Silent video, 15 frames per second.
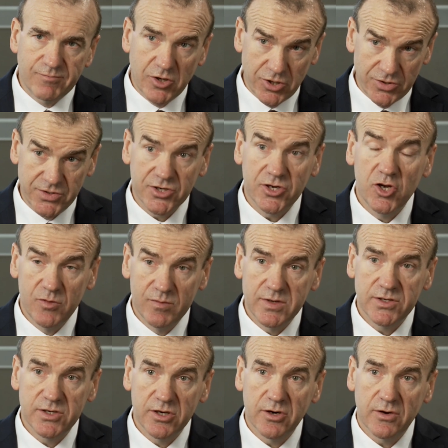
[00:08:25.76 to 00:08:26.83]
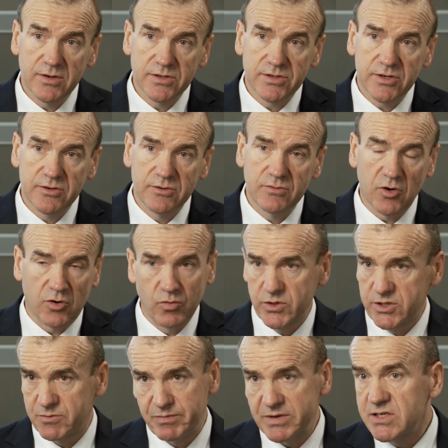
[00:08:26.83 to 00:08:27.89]
consumers you're going to, or
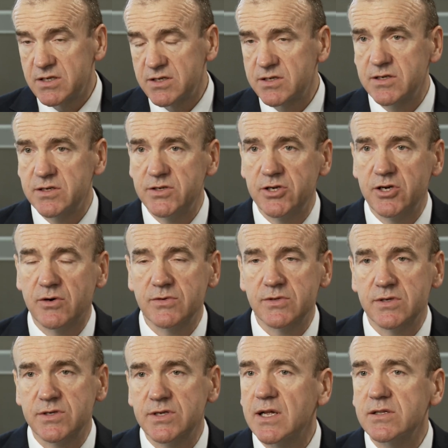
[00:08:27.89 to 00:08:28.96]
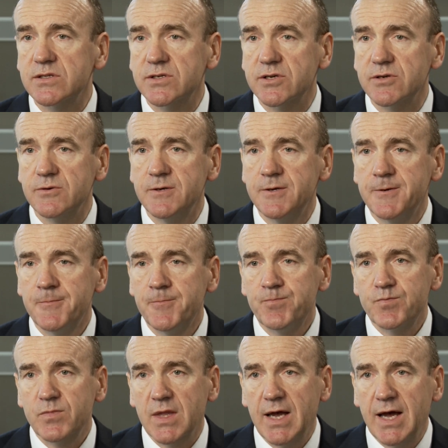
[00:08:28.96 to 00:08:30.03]
which businesses you're going to sell to,
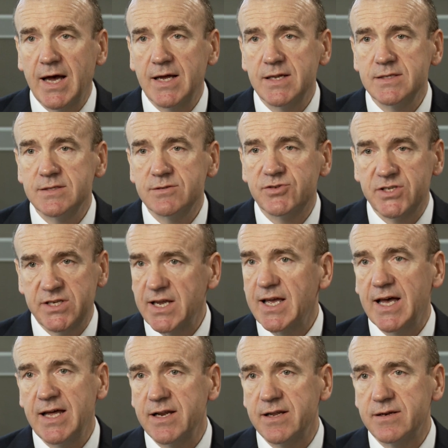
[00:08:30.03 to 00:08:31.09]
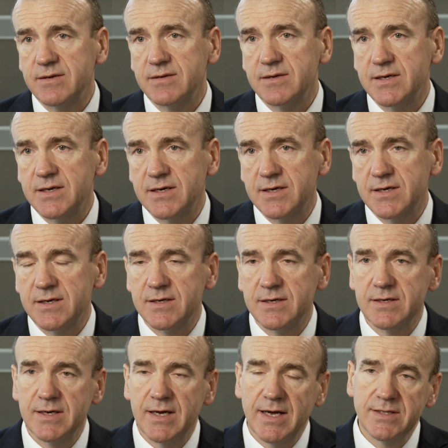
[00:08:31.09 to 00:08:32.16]
and stick at it
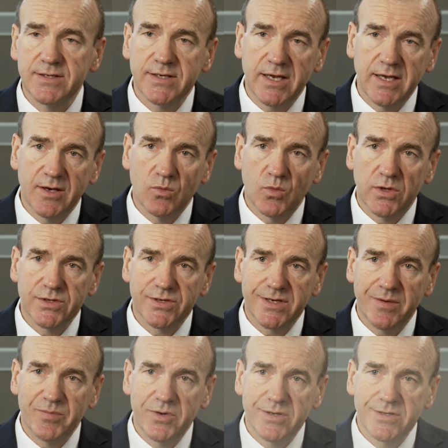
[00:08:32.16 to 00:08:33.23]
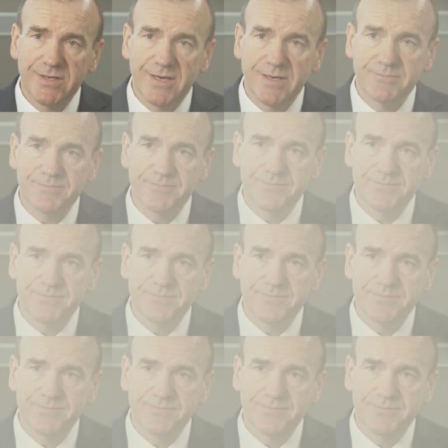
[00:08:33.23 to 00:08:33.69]
and take it one step at a time.